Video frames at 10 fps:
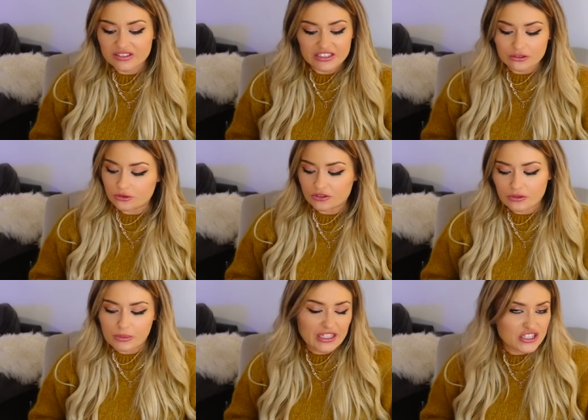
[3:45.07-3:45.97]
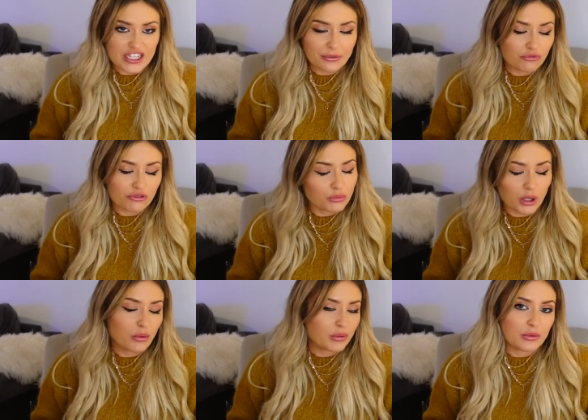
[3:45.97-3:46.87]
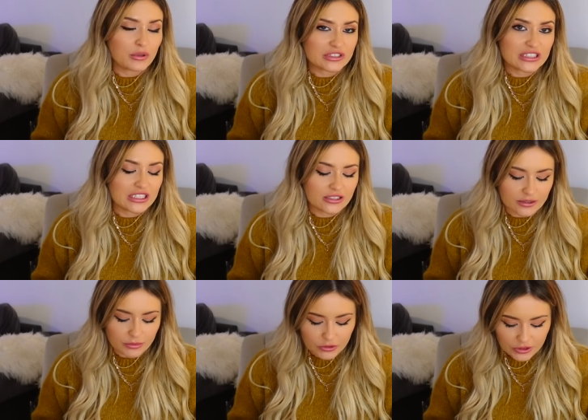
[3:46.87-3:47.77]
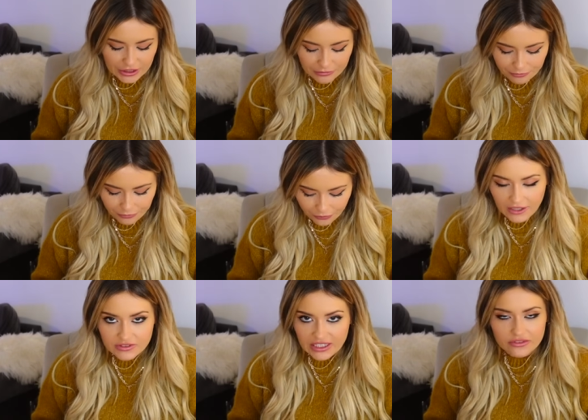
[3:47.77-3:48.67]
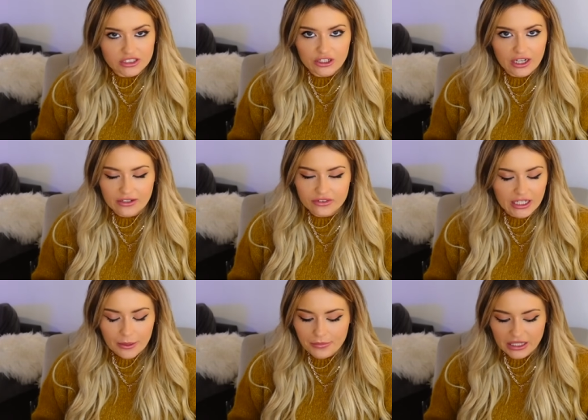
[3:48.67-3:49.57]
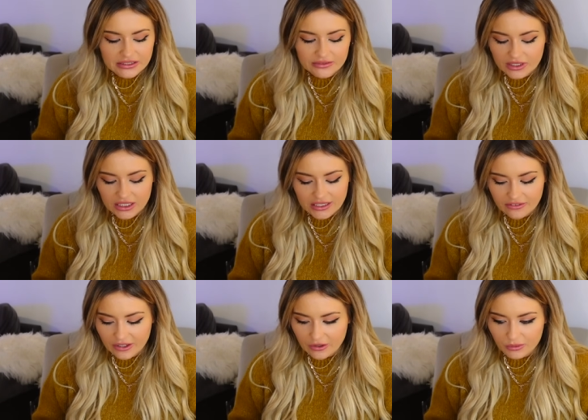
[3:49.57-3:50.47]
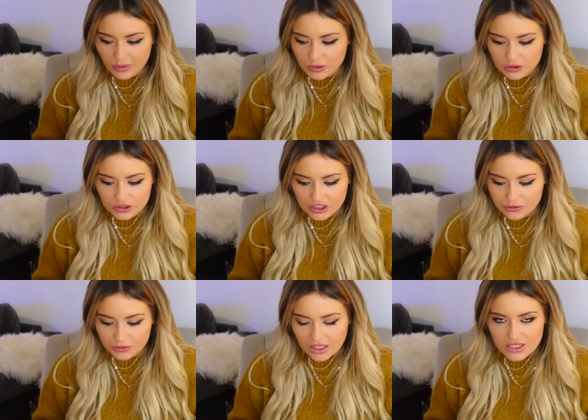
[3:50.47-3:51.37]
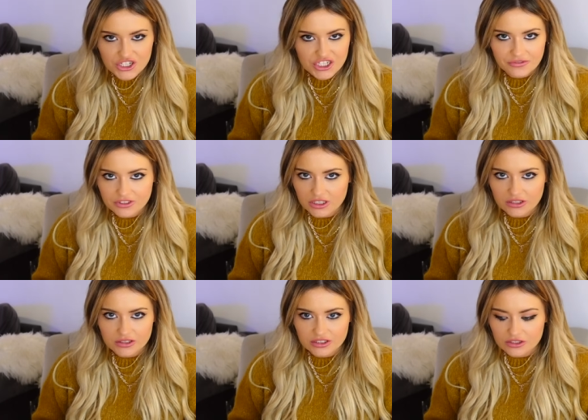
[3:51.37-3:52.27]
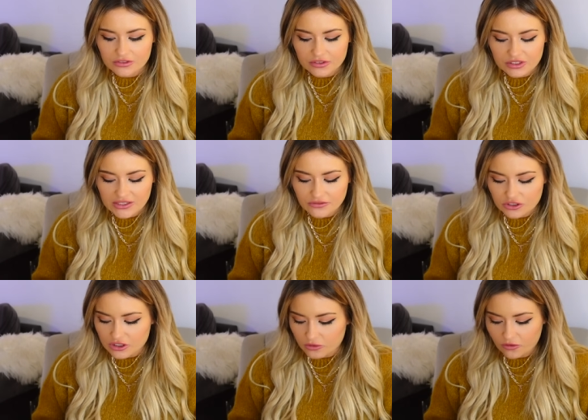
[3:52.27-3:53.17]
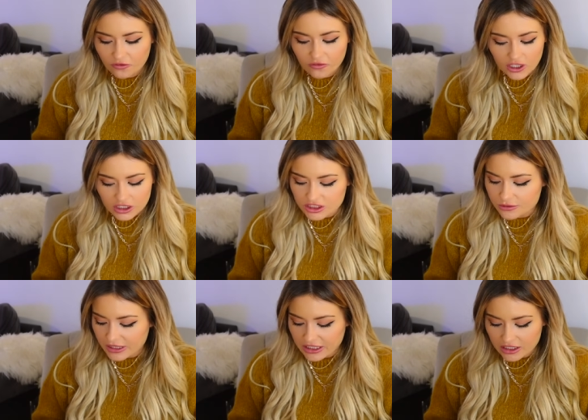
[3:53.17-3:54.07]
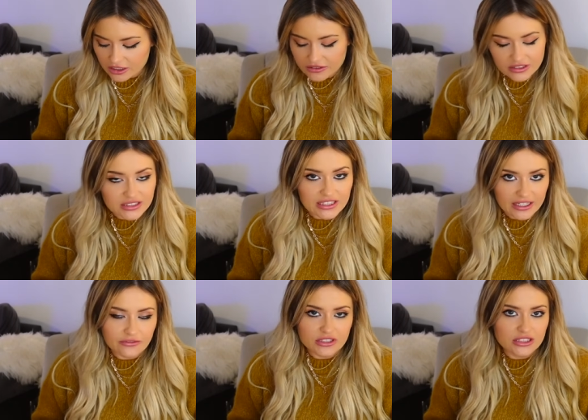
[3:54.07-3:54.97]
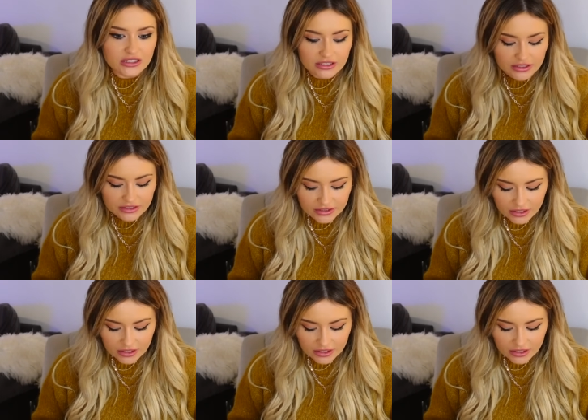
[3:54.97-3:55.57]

This order from H&M probably wasn't either, but I've definitely got to have like a massive clear out of my wardrobe and shift a load of stuff because I've just got far too many clothes. It's getting ridiculous.